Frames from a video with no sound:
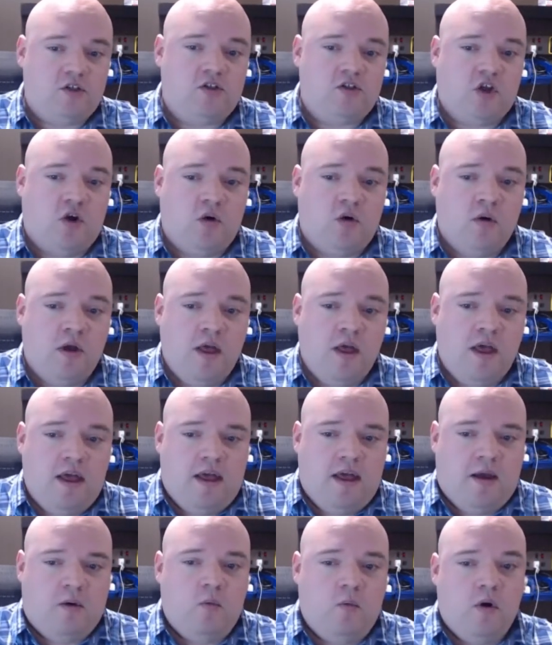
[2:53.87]
So
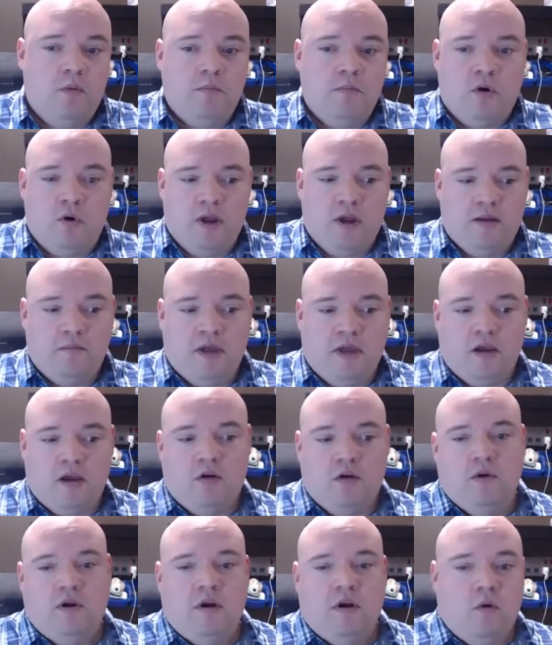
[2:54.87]
at one point in my
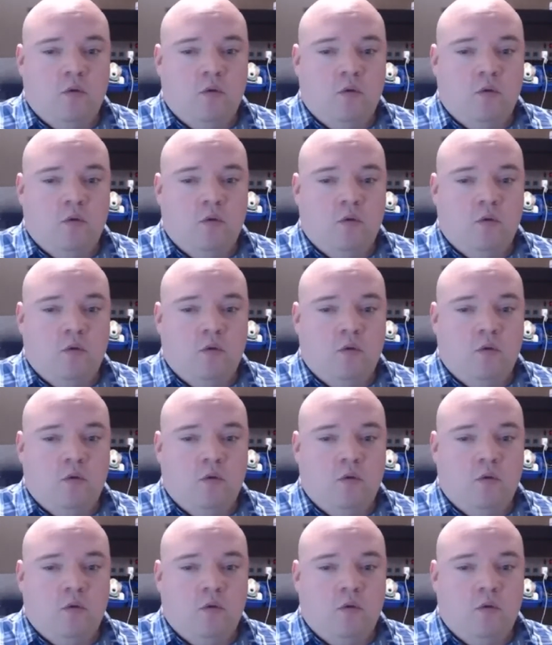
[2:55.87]
career,